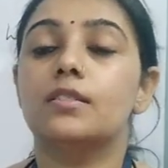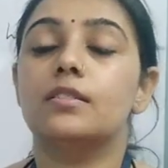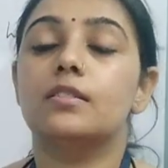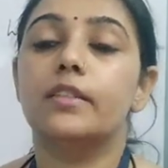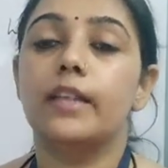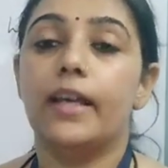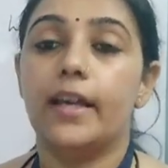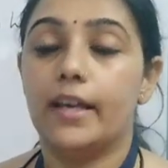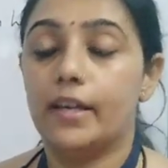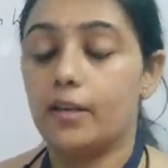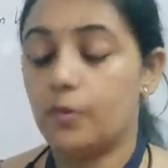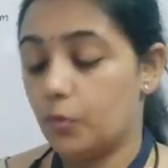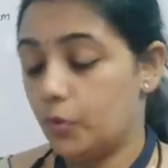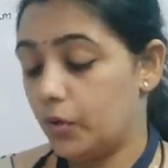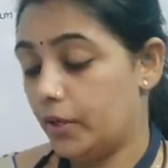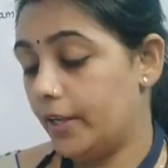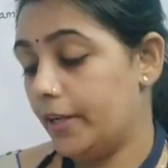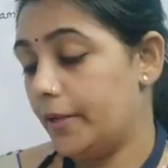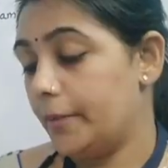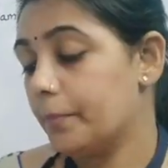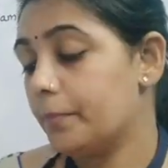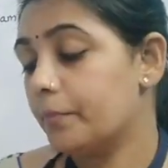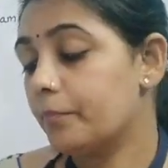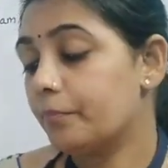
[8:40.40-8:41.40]
there
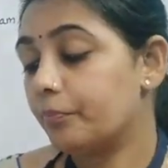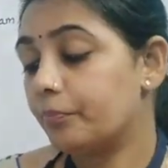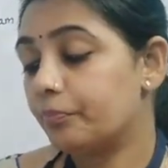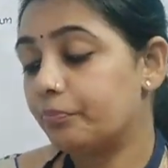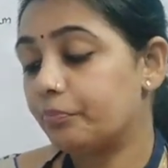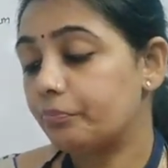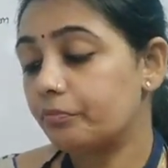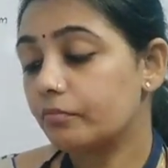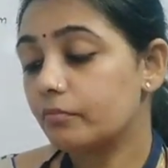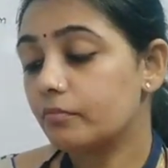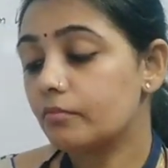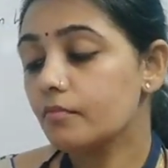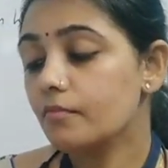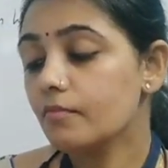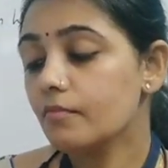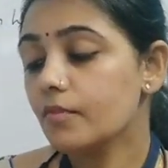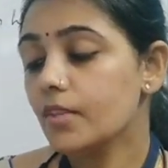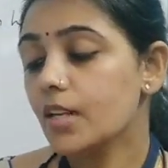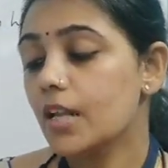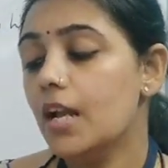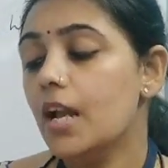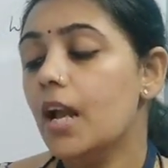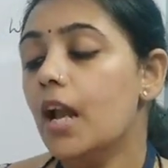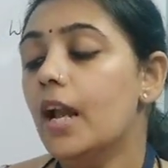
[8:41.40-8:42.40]
only.
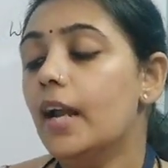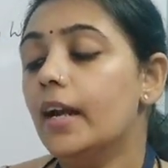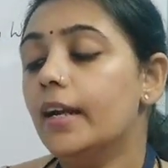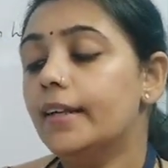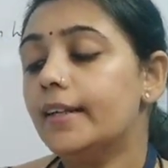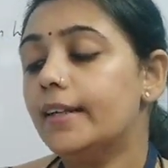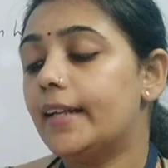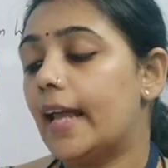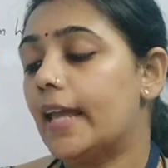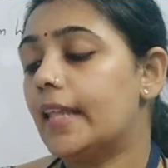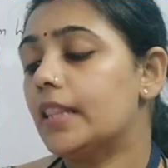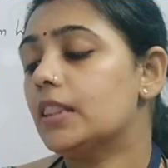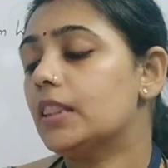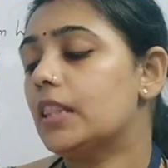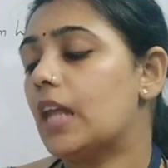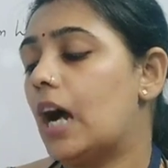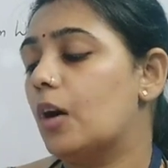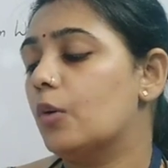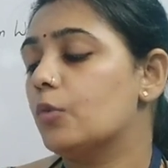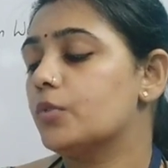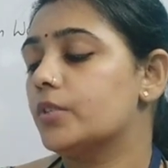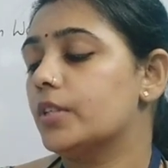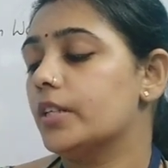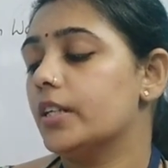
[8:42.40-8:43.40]

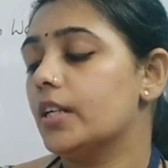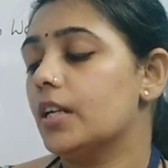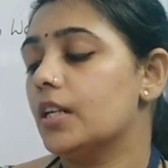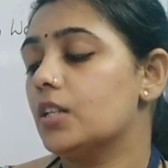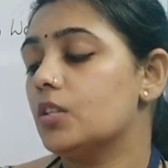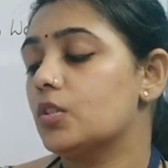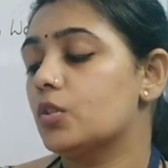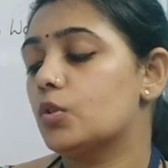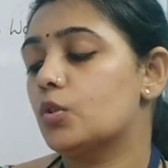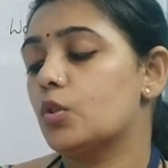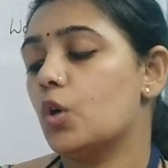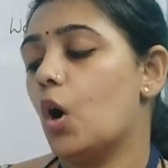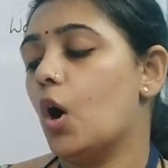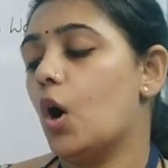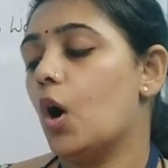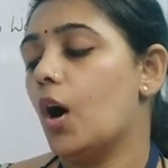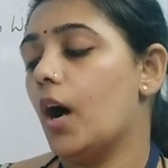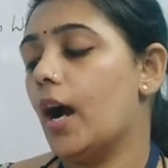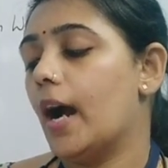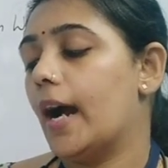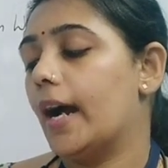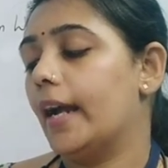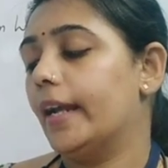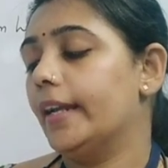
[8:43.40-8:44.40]
10,000
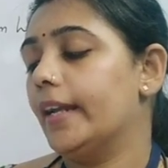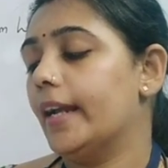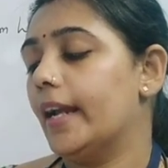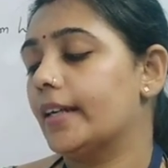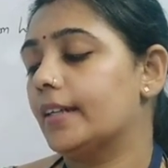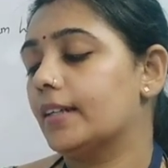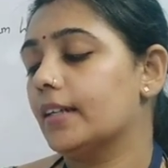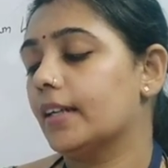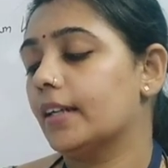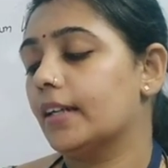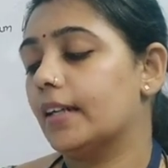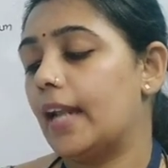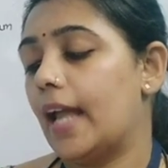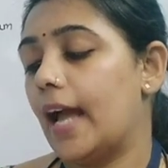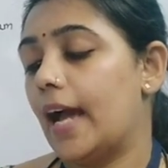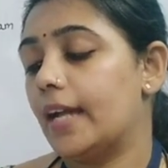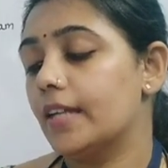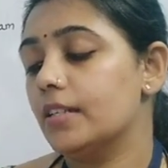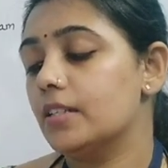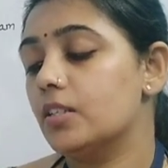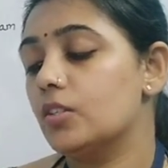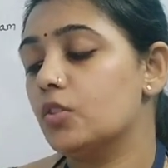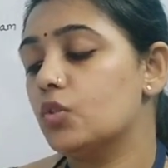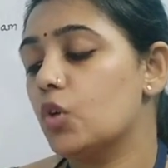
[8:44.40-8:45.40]
saw I at a
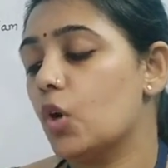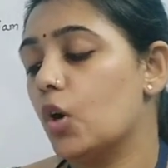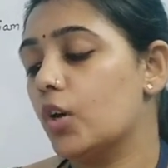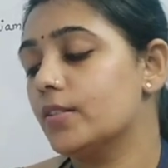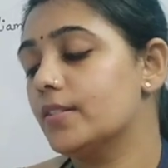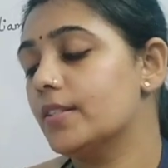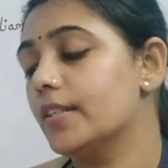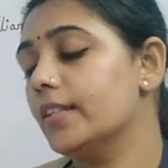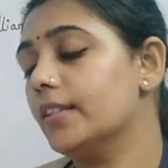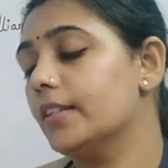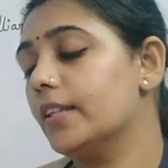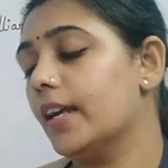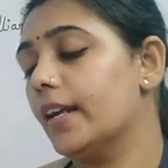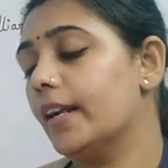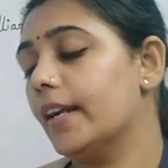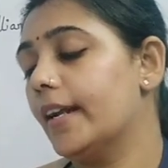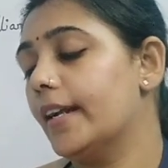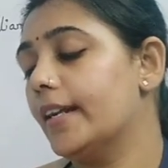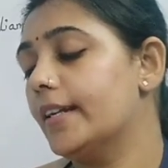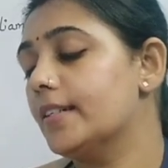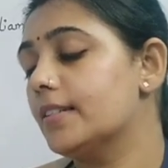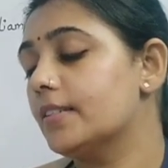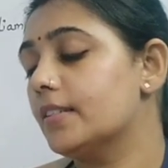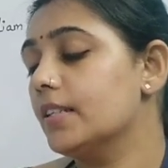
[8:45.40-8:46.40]
glance, tossing their
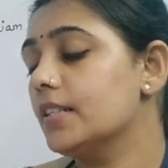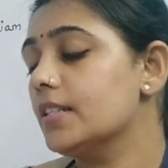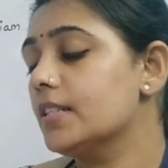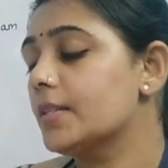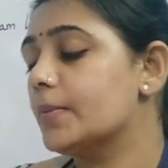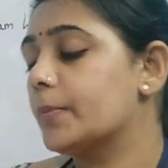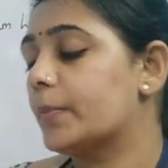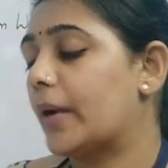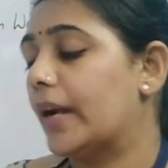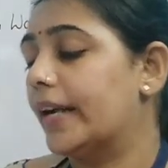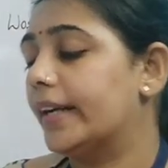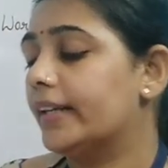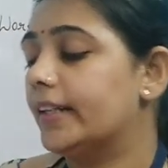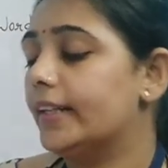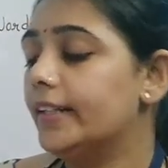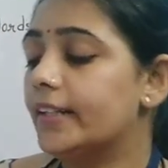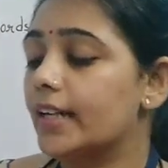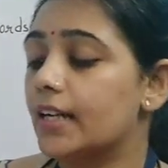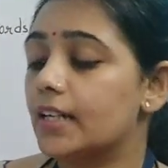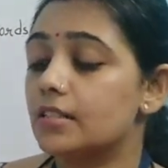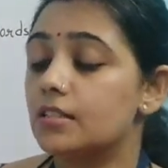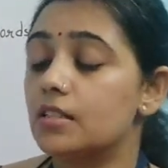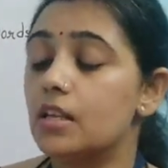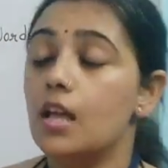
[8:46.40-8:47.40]
heads in sprightly
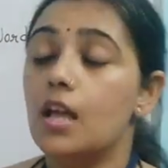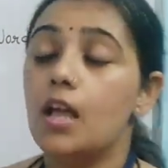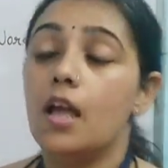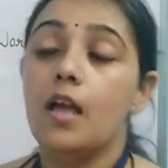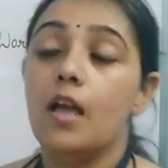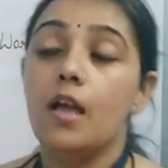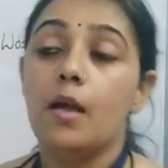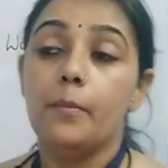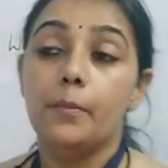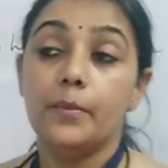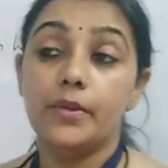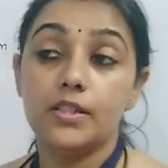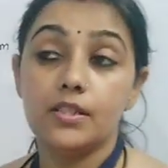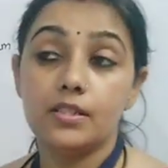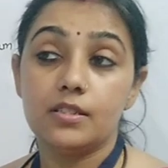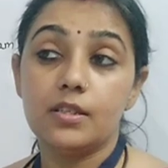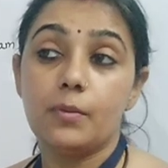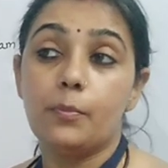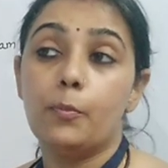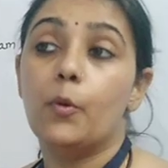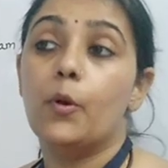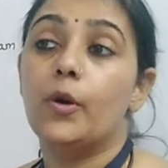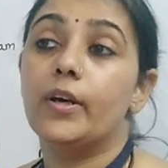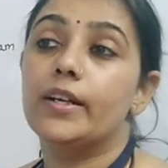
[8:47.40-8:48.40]
dance. Means
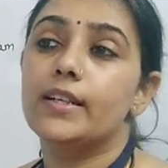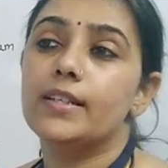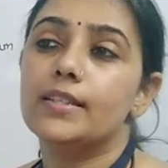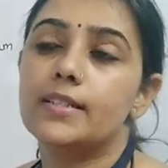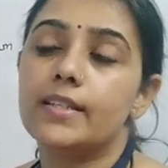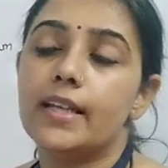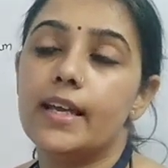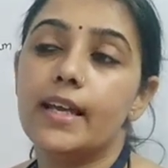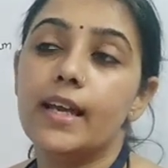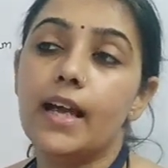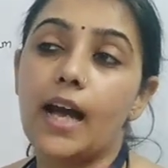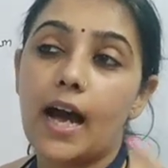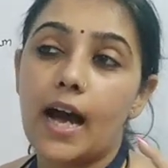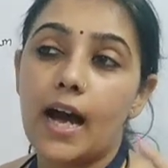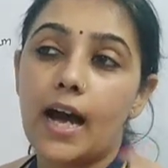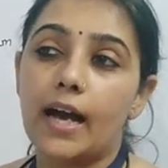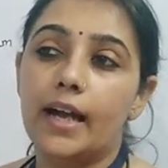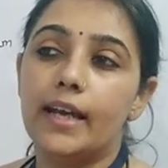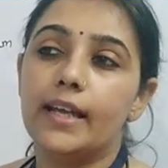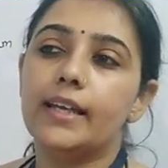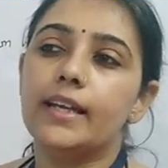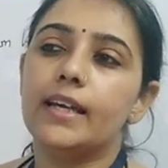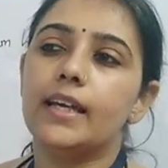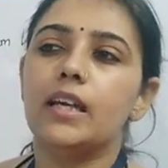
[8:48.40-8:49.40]
the poet is saying,
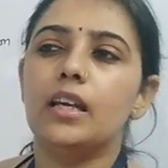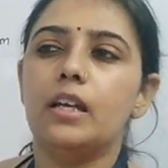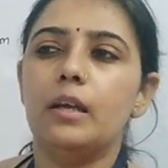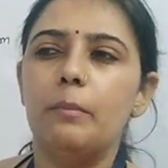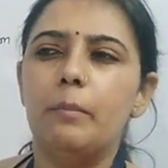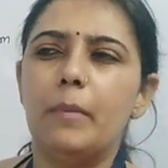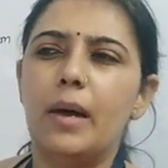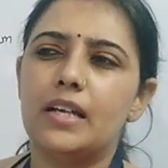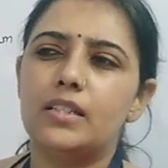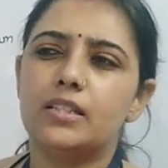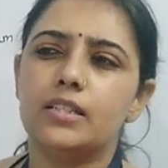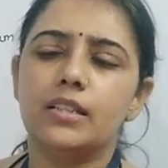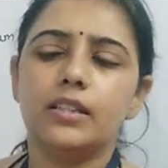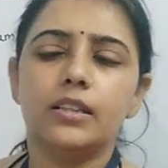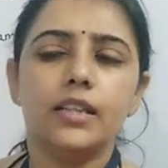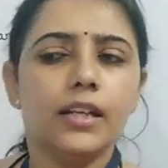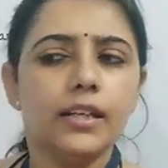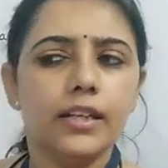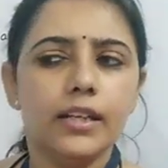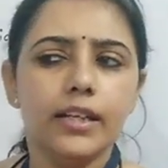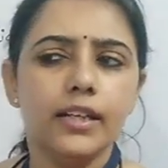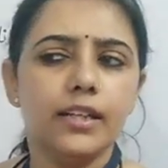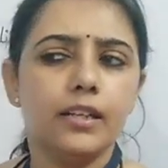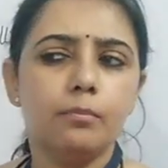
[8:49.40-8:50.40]
I can imagine
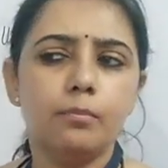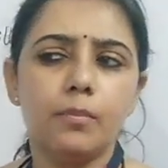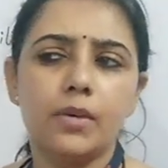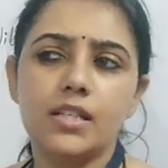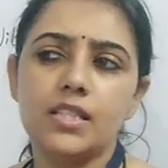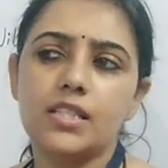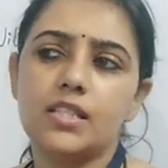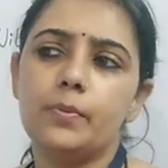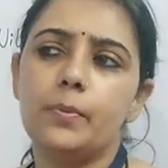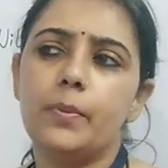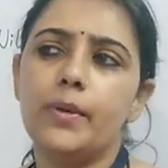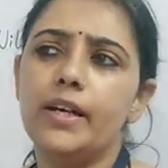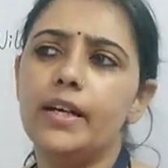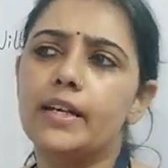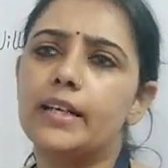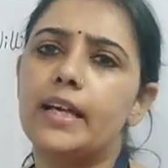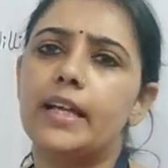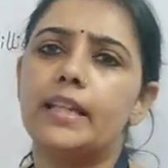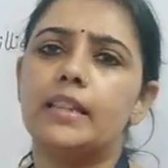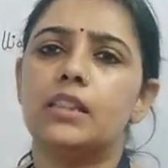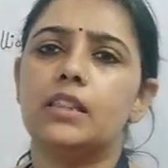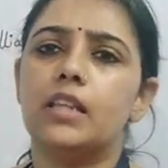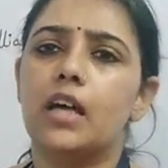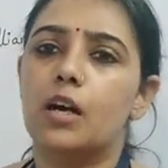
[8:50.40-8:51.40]
that it must be
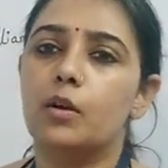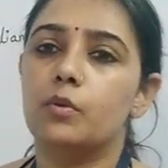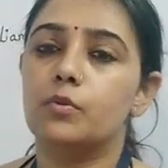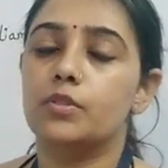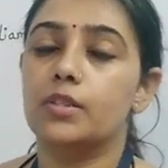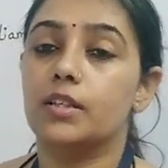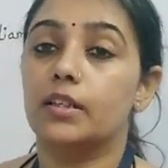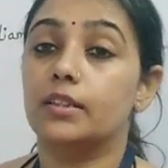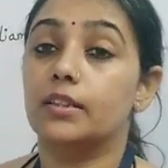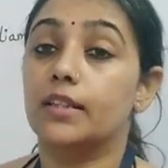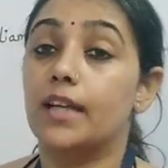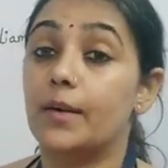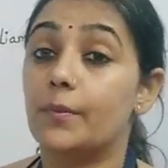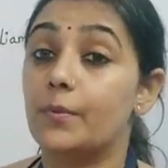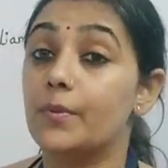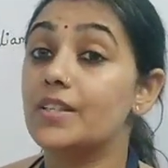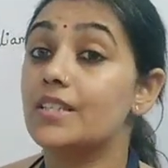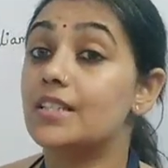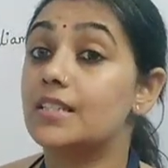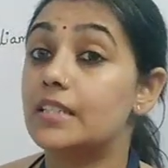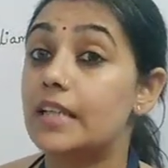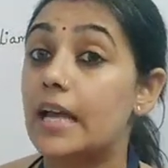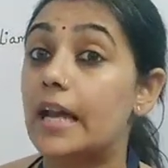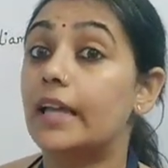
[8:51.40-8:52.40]
10,000. That
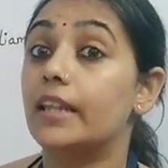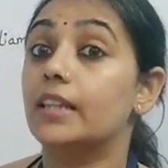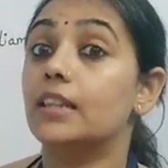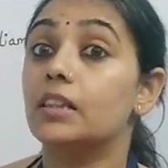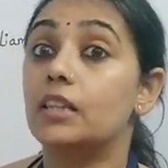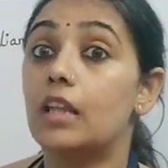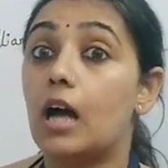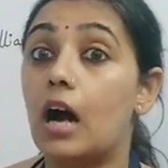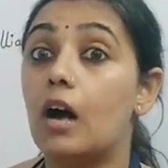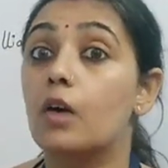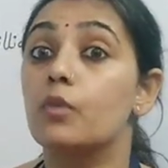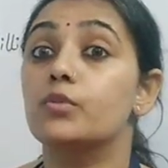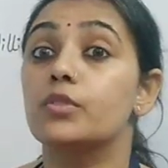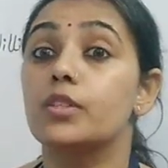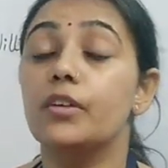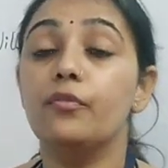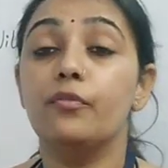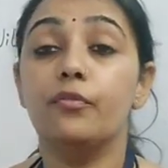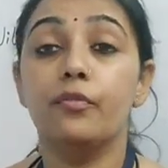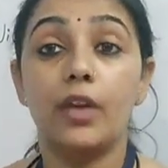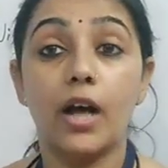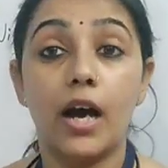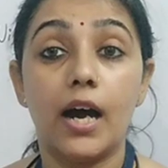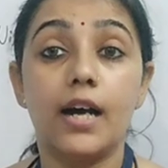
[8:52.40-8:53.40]
means
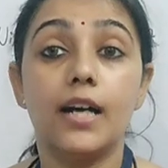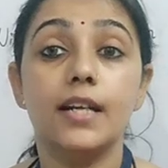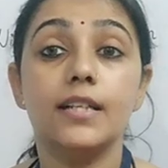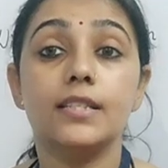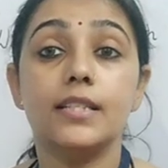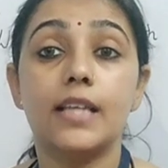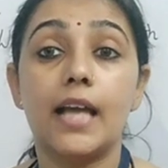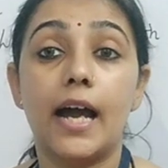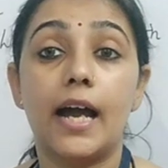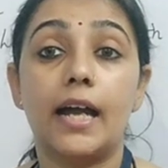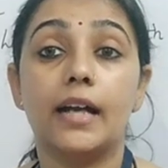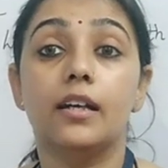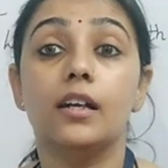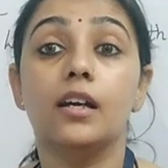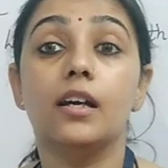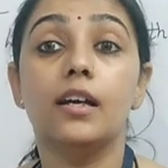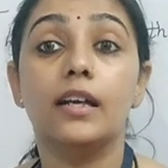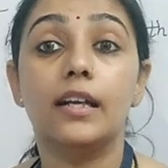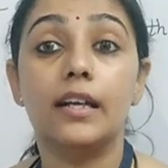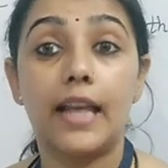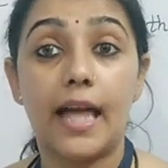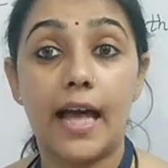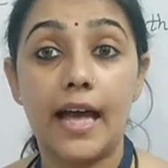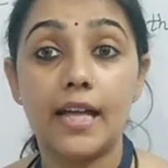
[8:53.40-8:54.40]
10,000 flowers at
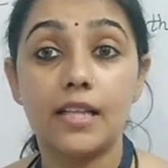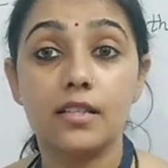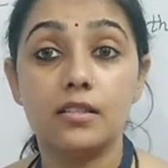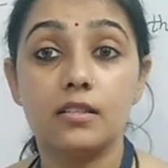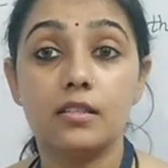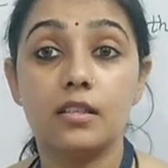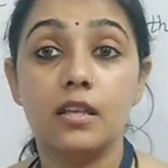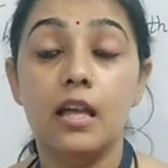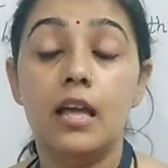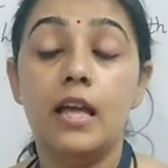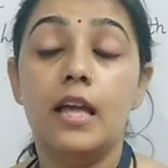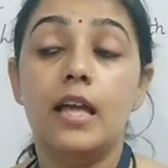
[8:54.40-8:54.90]
a glance.